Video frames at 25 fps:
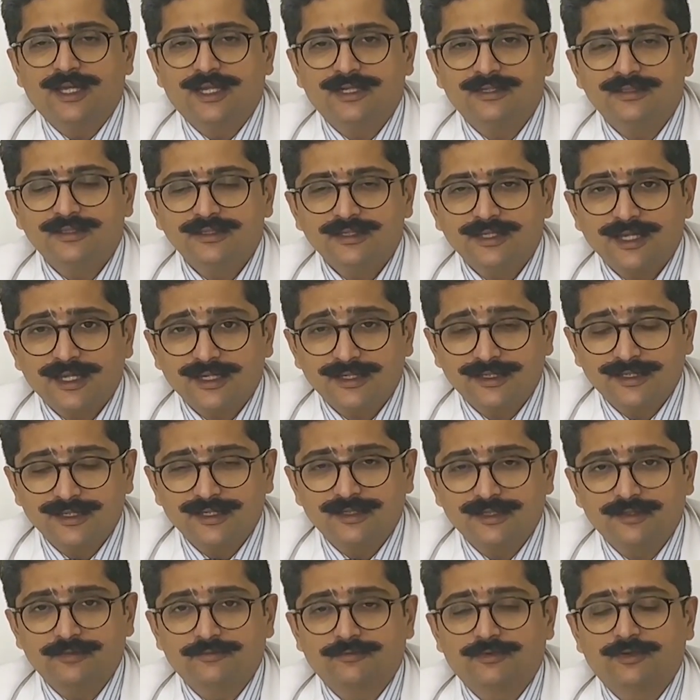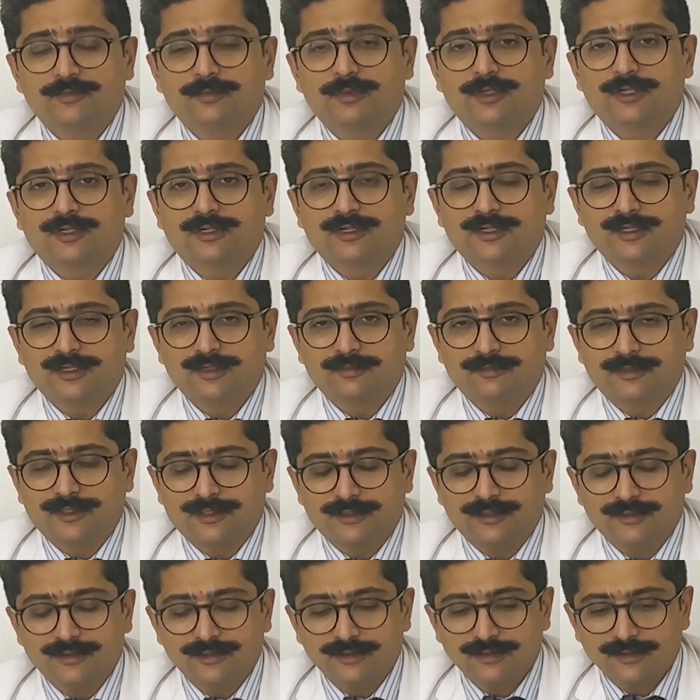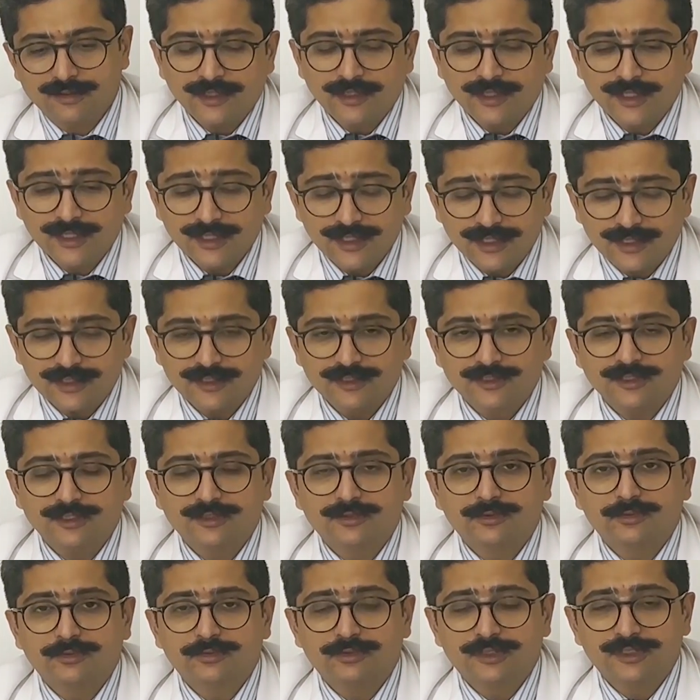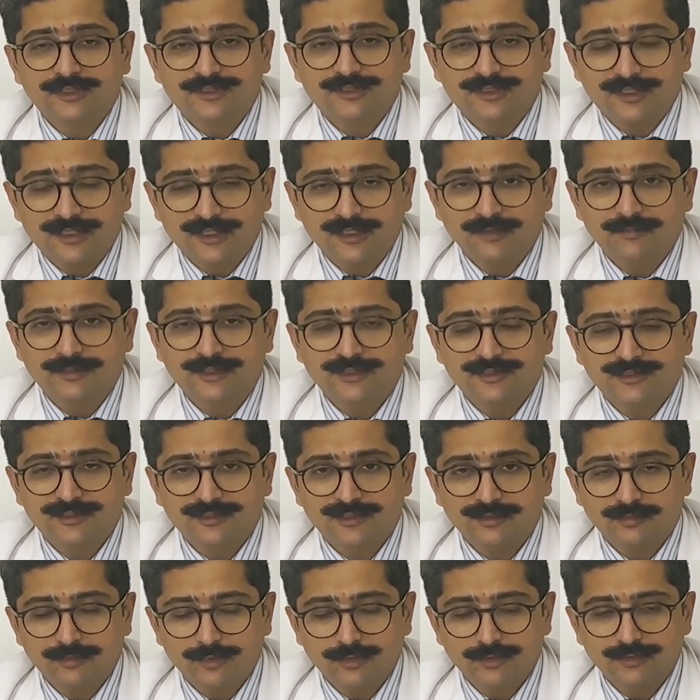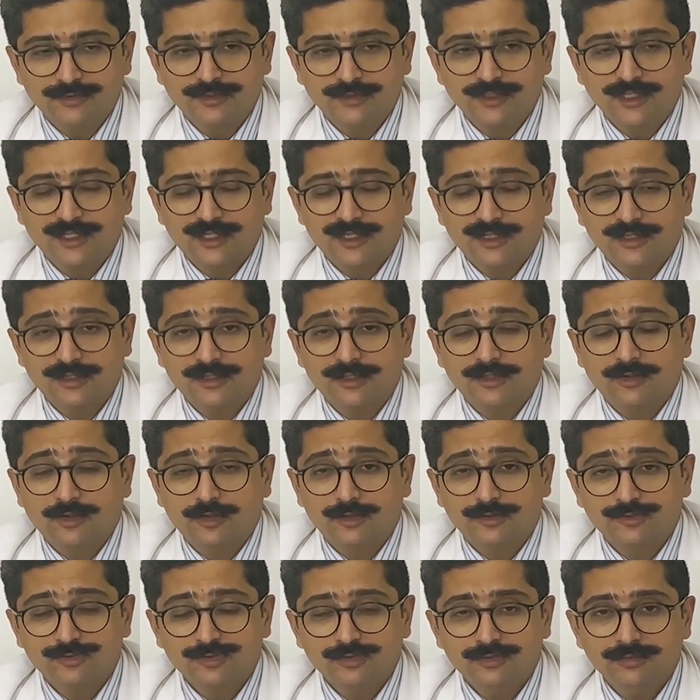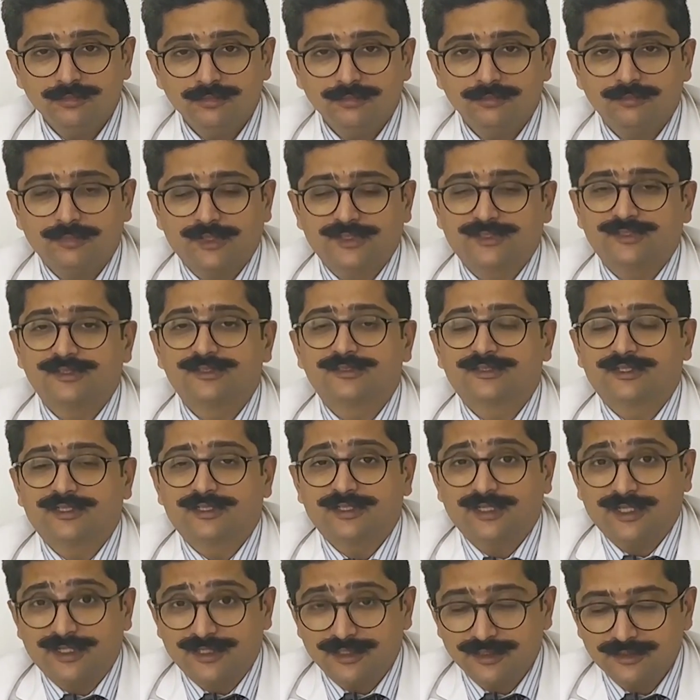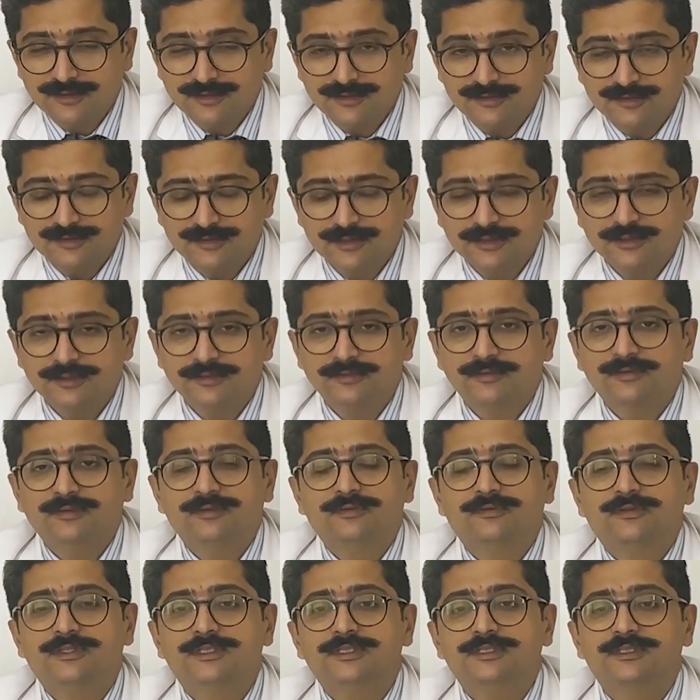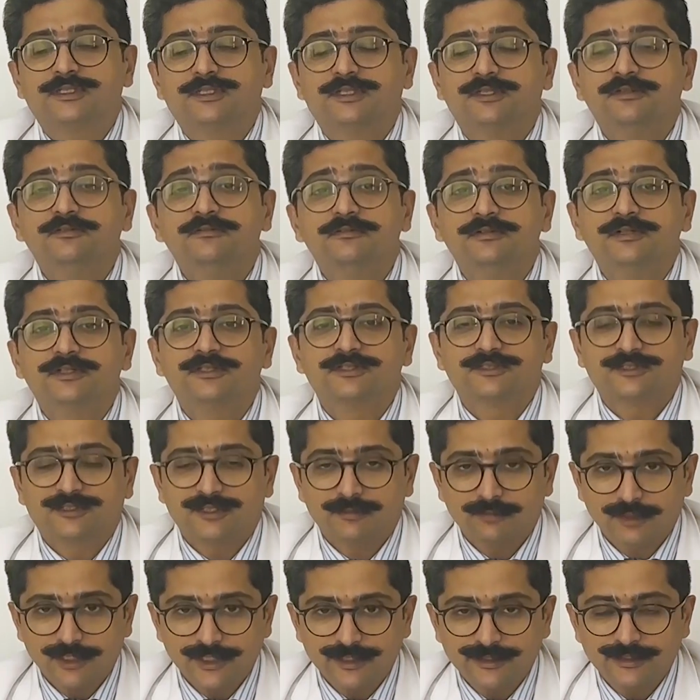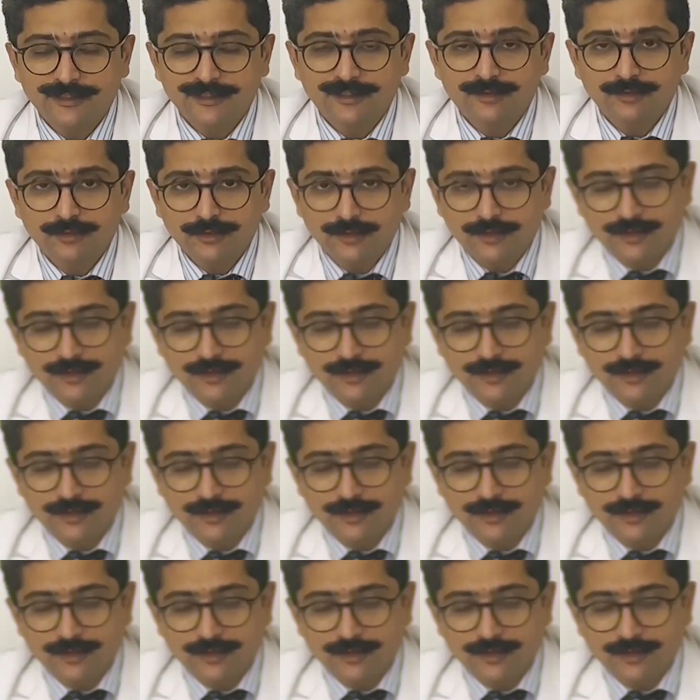and the calcaneofibular ligament. In addition to these ligaments in the bone, there are also muscles and tendons which give stability to